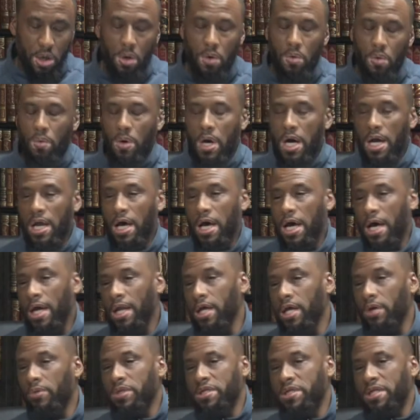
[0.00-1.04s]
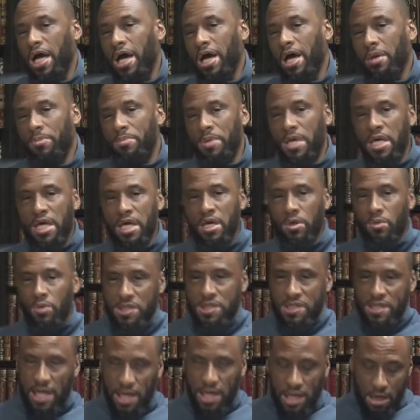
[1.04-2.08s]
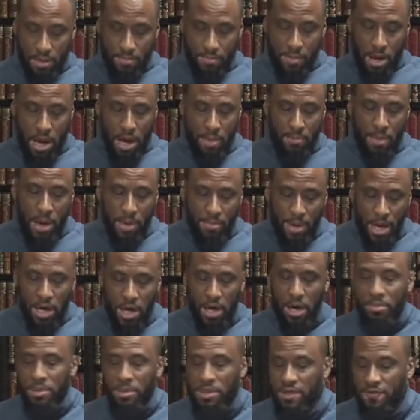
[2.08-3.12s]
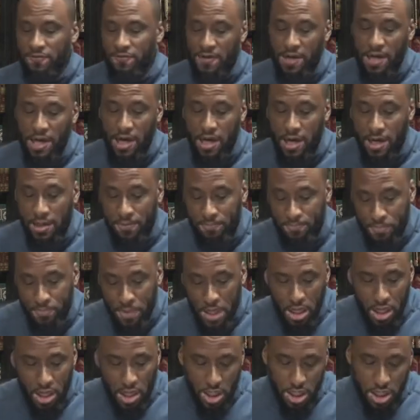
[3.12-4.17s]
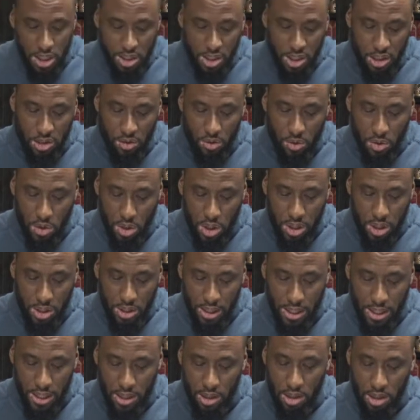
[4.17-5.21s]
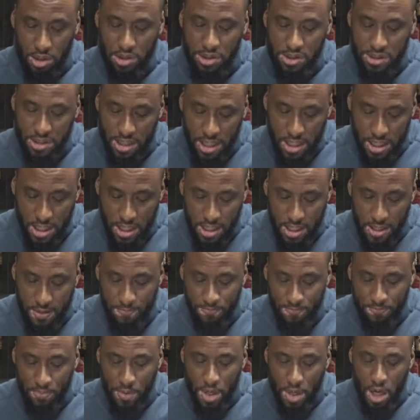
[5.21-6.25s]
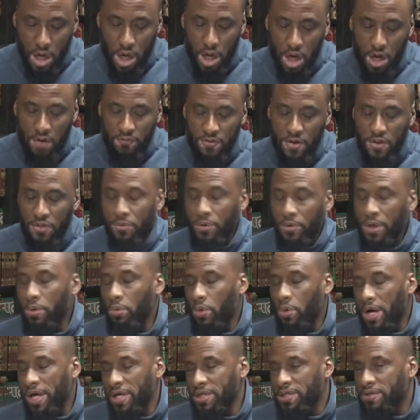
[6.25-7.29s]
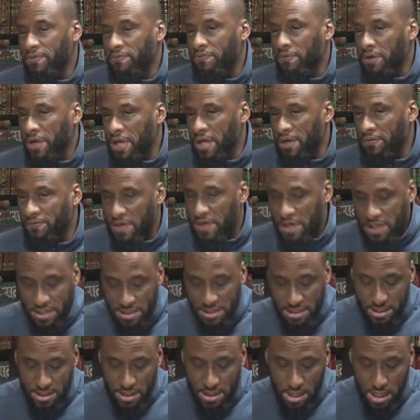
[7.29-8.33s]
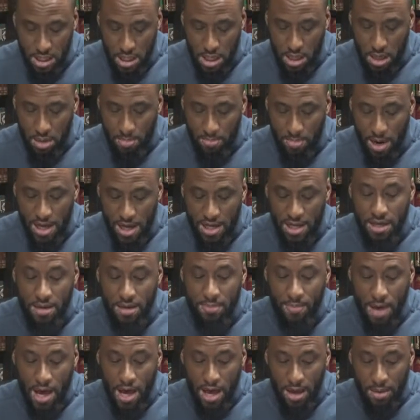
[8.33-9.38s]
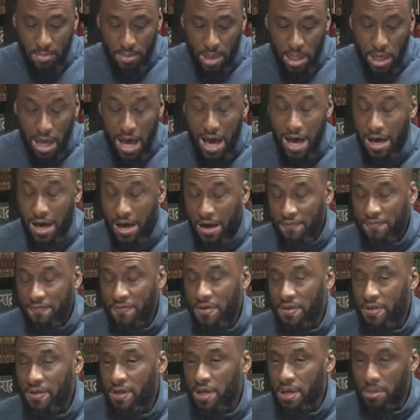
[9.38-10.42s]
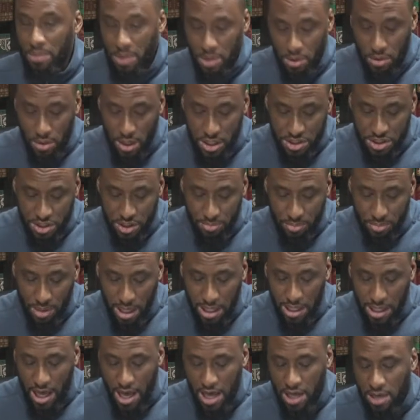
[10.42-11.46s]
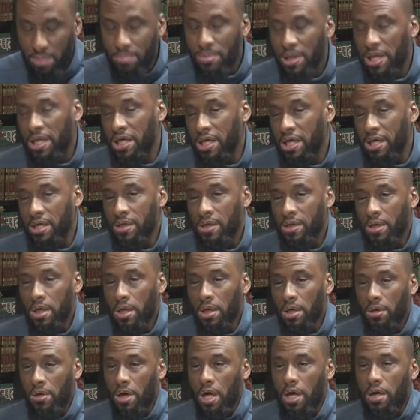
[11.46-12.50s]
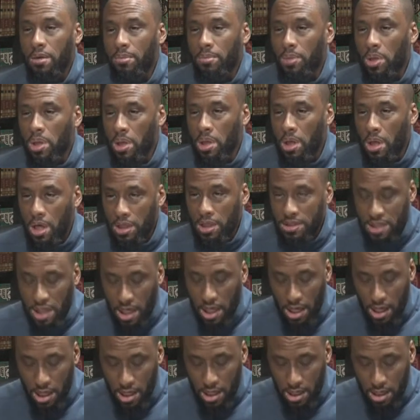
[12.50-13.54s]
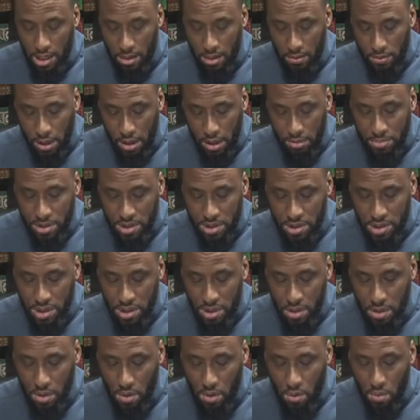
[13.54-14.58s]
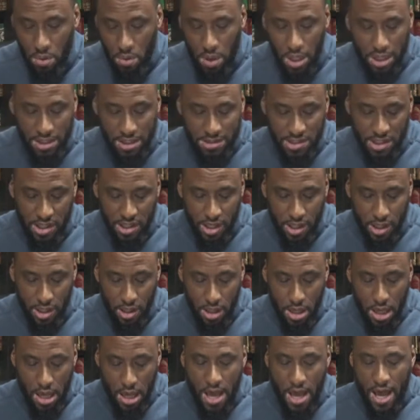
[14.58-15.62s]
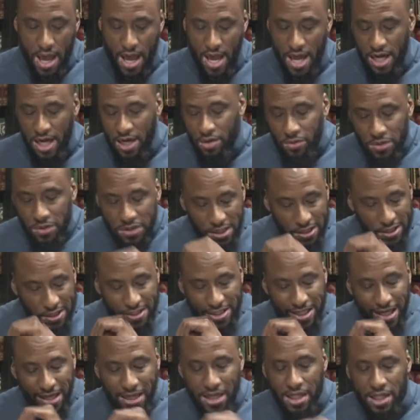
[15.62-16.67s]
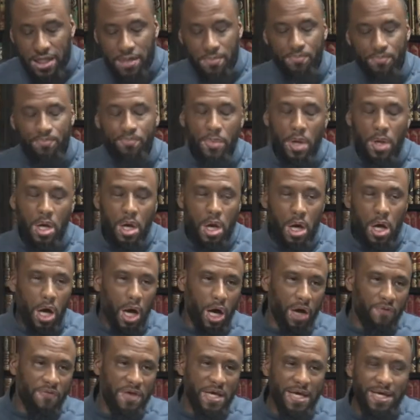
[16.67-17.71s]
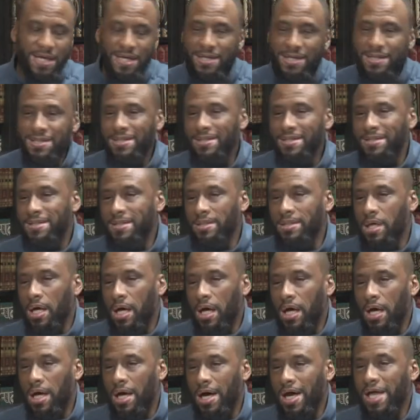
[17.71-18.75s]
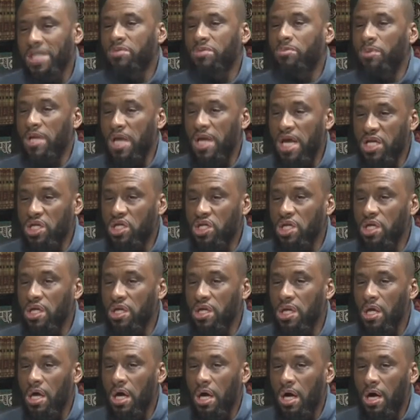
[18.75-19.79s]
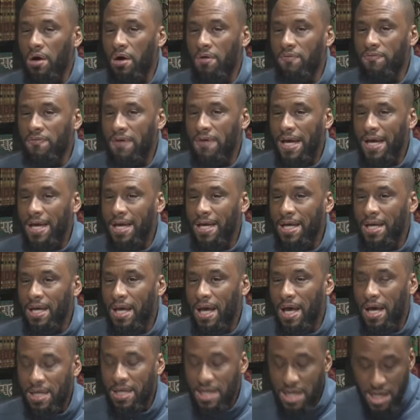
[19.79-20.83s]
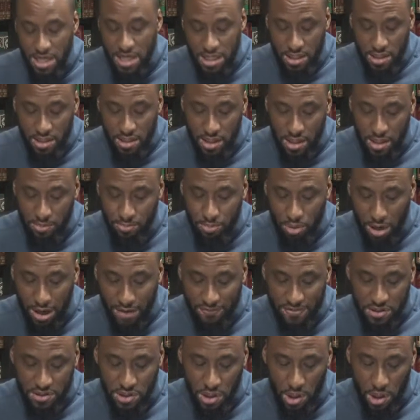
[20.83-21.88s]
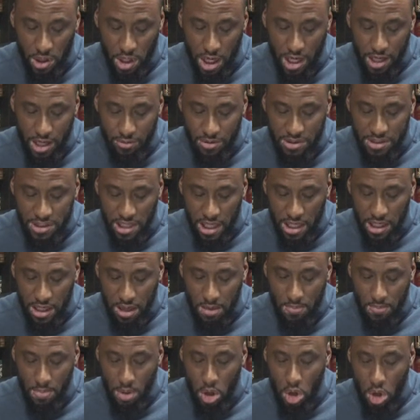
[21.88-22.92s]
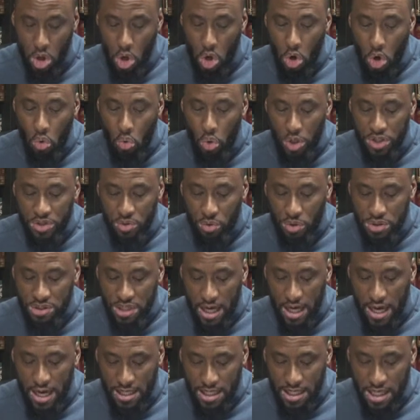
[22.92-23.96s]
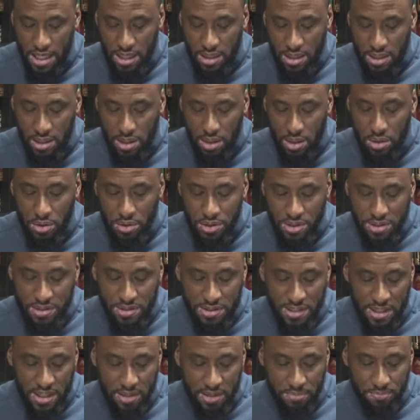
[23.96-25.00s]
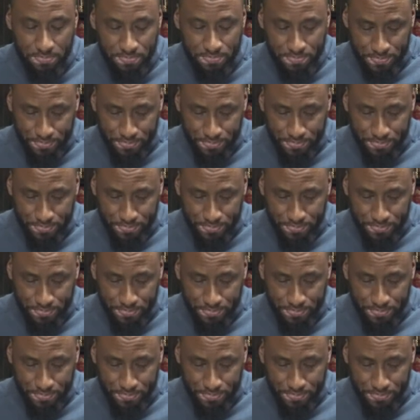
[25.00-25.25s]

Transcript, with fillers: wa ala alayhi wa sahbihi wa sallam, amma ba'da habbati fillah. Continue on in our study of the three ways of forgiveness by Imam al-Hafid ibn Rajib al-Hanbali, rahimahullah ta'ala, rahmatan wasi'ah. And it was a study of his uh, explanation of a hadith and then Prophet sallallahu alaihi wasallam, which was a hadith of Qudsi,